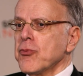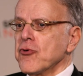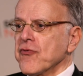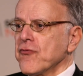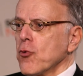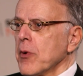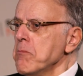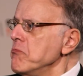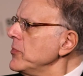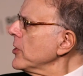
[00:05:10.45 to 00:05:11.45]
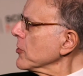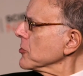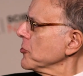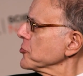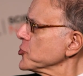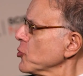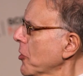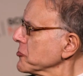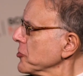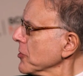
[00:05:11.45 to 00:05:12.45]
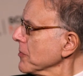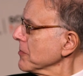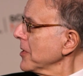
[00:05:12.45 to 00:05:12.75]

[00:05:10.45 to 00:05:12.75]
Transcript: perform miracles long term.